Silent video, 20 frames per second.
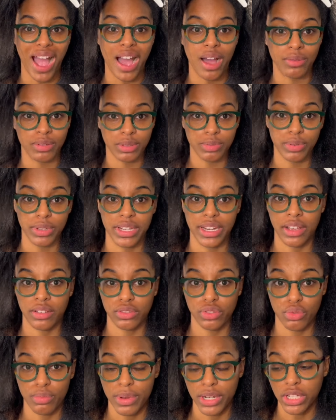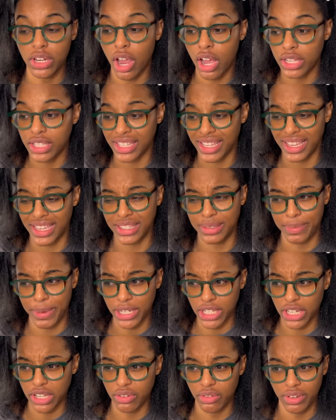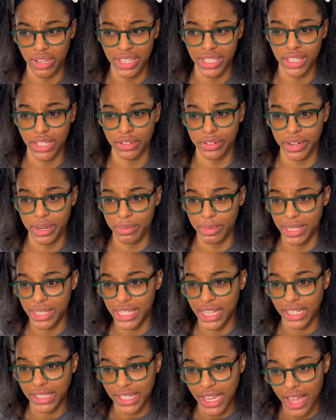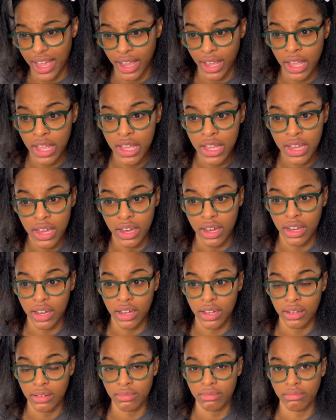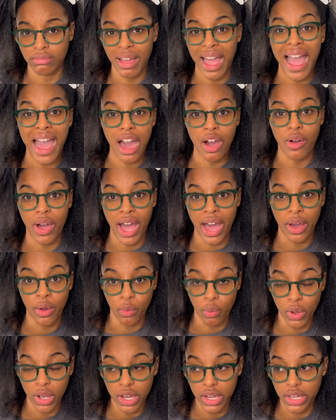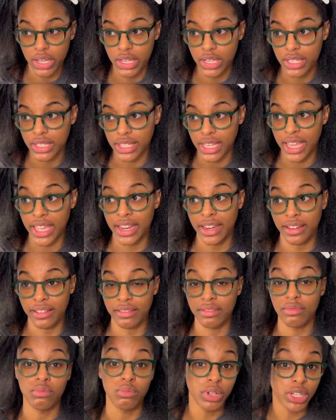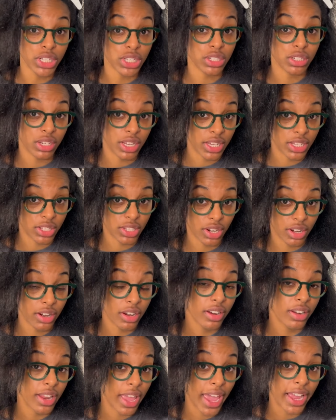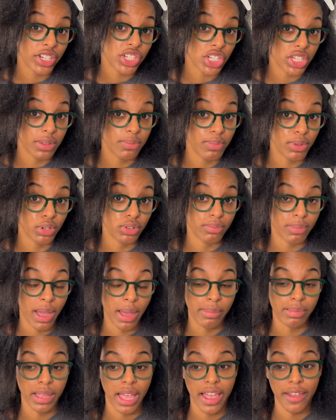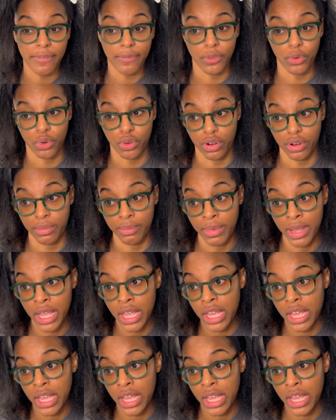I was putting out so much content, especially on Instagram and TikTok, um, how I was, and which in turn actually built my platform.